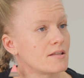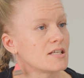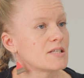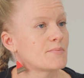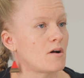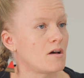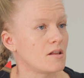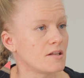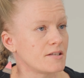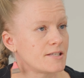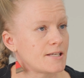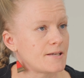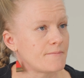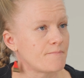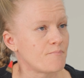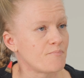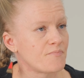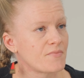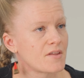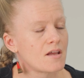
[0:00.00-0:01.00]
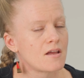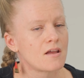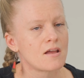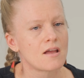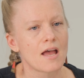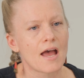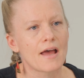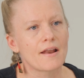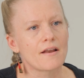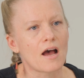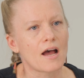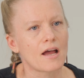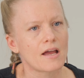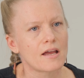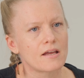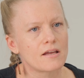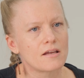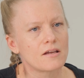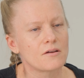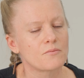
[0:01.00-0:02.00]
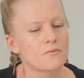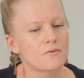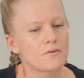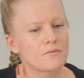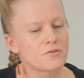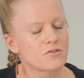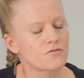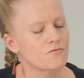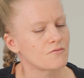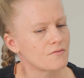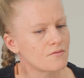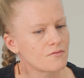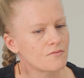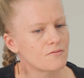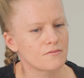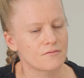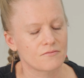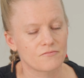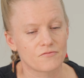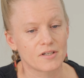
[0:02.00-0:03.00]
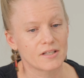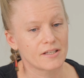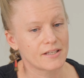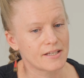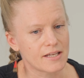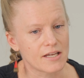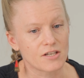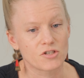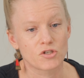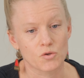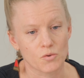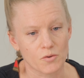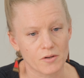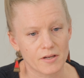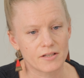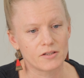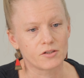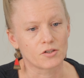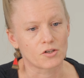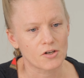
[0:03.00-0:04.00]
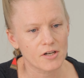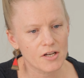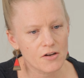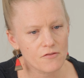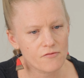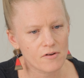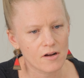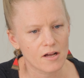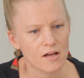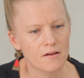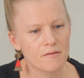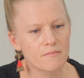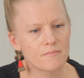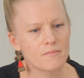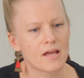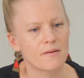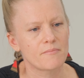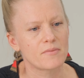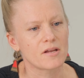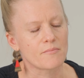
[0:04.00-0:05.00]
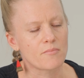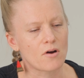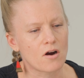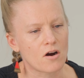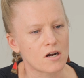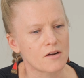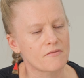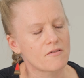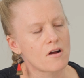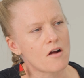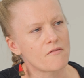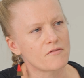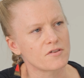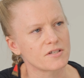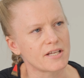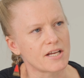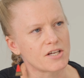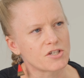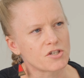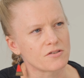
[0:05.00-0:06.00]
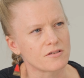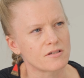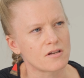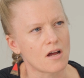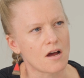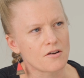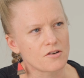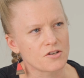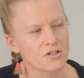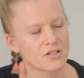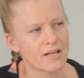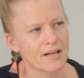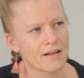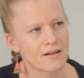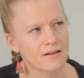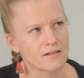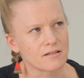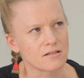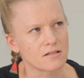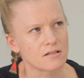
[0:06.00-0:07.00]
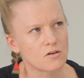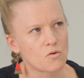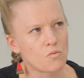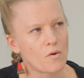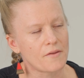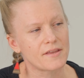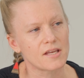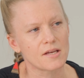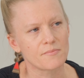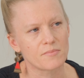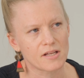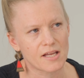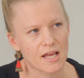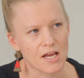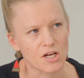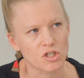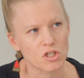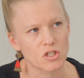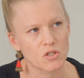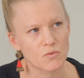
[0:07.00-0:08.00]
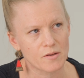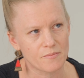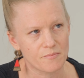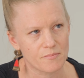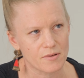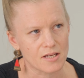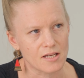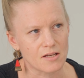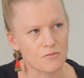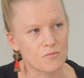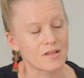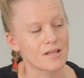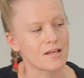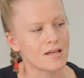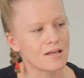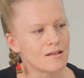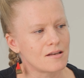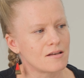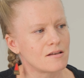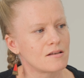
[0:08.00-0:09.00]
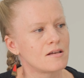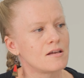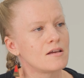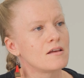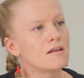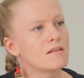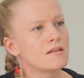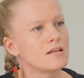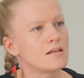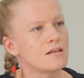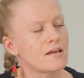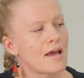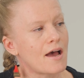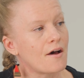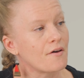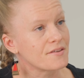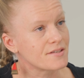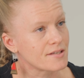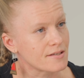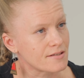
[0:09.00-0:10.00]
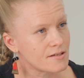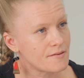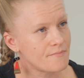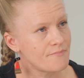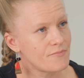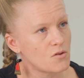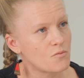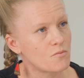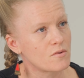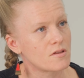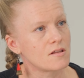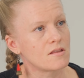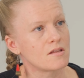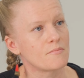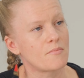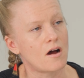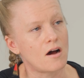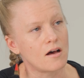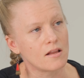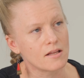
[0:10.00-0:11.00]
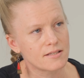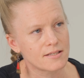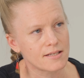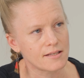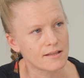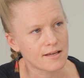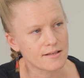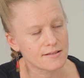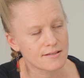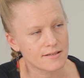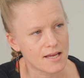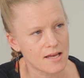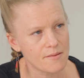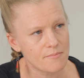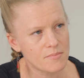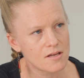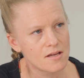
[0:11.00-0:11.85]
this policy. And I really enjoyed learning from and being part of conversations to understand what the implications would be within the health system, within the policy landscape,